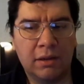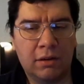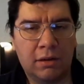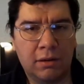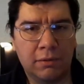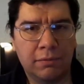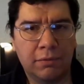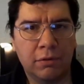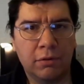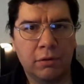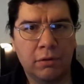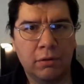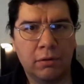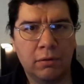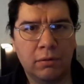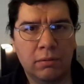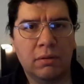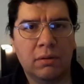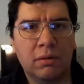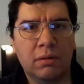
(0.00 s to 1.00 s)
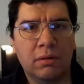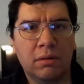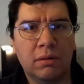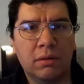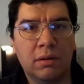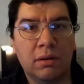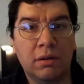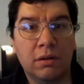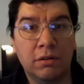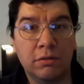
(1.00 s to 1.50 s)
had offered her
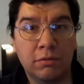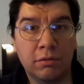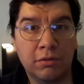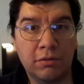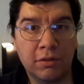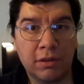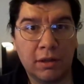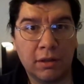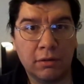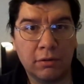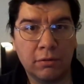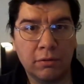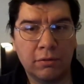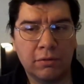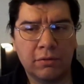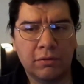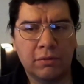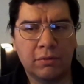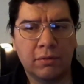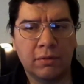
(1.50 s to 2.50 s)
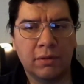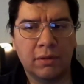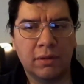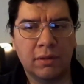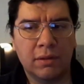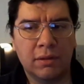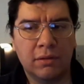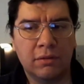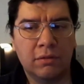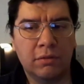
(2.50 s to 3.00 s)
$100
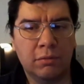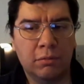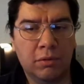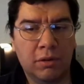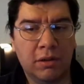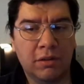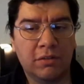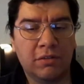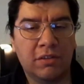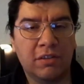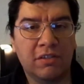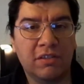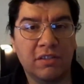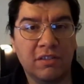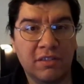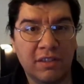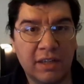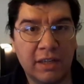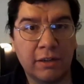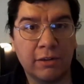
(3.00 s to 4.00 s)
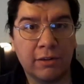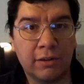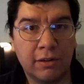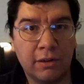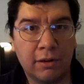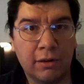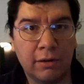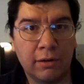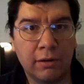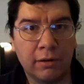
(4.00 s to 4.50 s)
to wash his entire
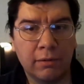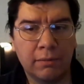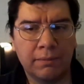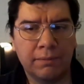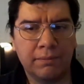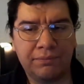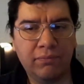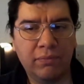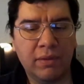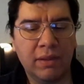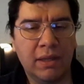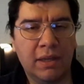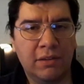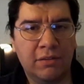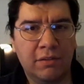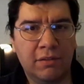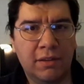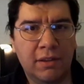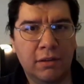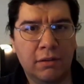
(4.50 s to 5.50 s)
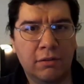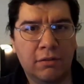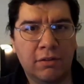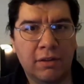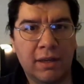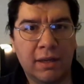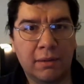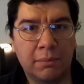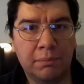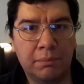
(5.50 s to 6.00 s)
car as a deal
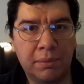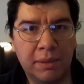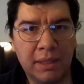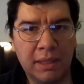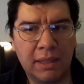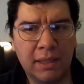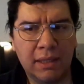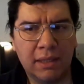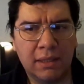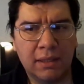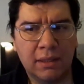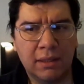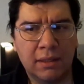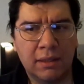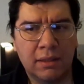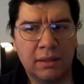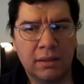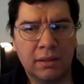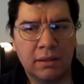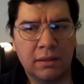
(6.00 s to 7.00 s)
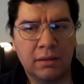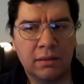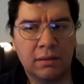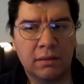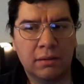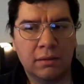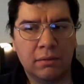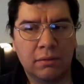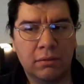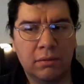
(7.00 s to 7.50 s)
to have B,
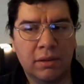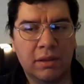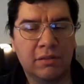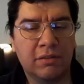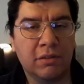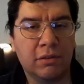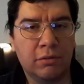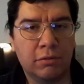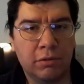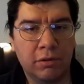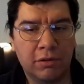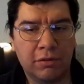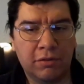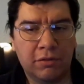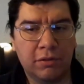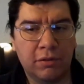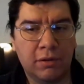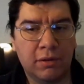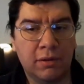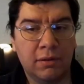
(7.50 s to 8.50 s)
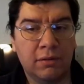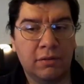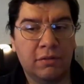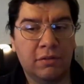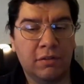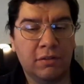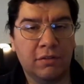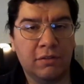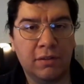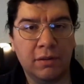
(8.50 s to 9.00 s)
who has a crush on
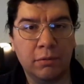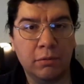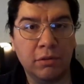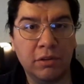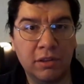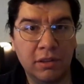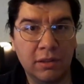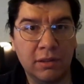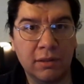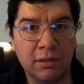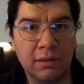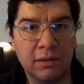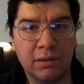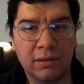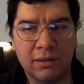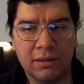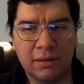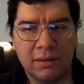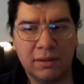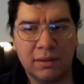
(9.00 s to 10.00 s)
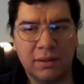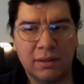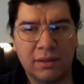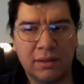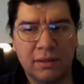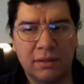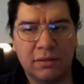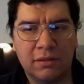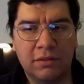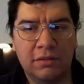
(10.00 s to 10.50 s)
since they were young,
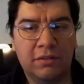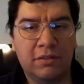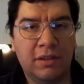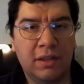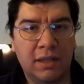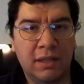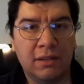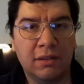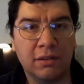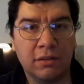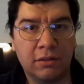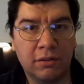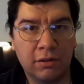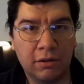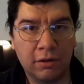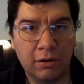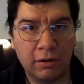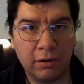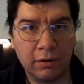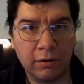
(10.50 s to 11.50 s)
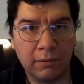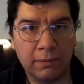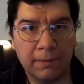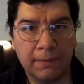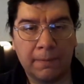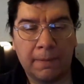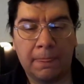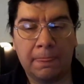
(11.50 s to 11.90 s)
to stay in the car